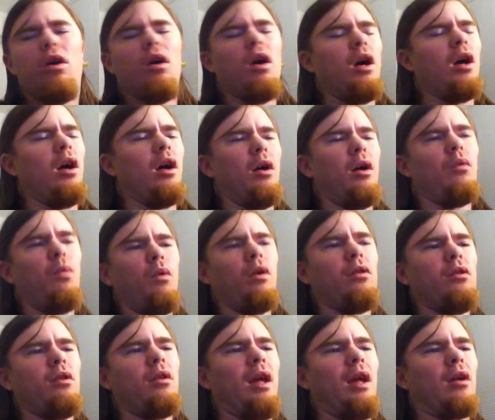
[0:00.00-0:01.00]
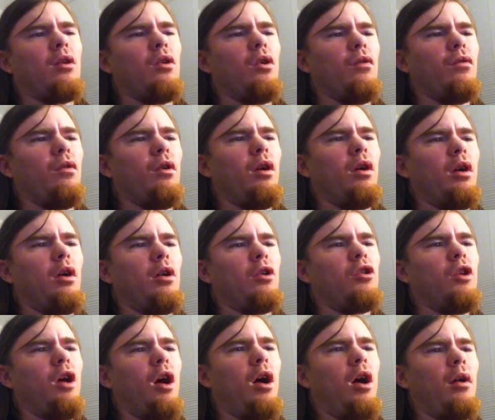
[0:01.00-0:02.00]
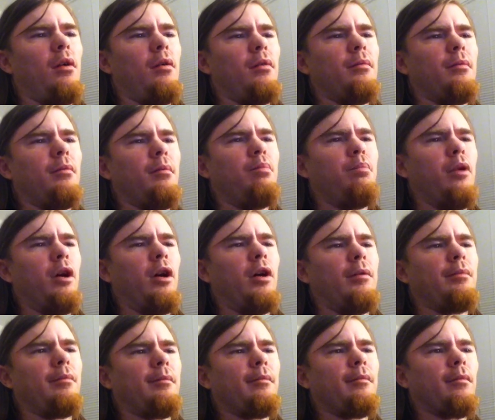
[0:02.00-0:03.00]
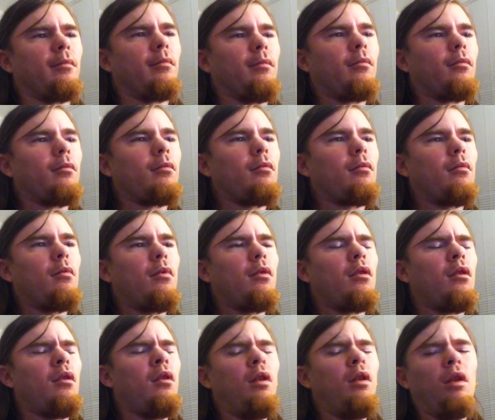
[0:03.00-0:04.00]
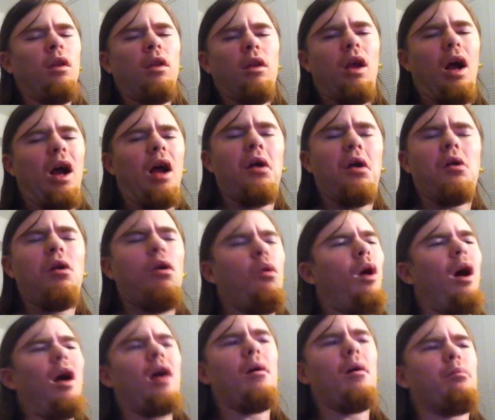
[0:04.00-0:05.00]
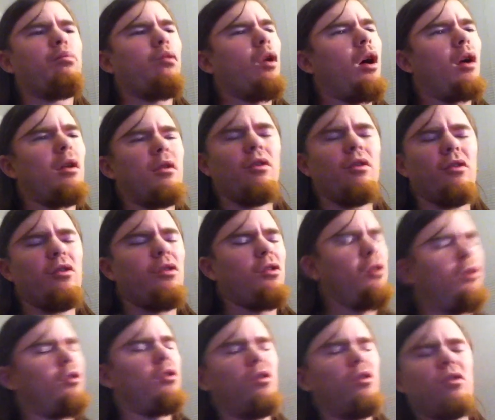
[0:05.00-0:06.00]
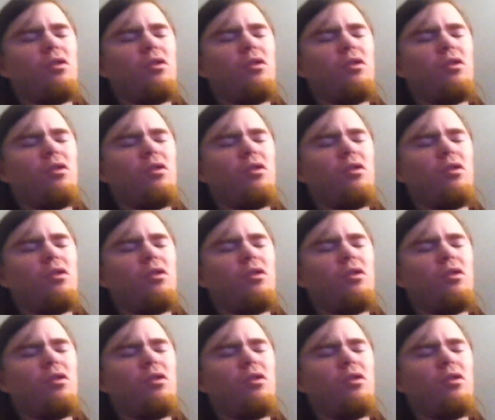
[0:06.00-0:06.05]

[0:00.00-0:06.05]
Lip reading: wasn't that good of a shot, but I don't know why Brock just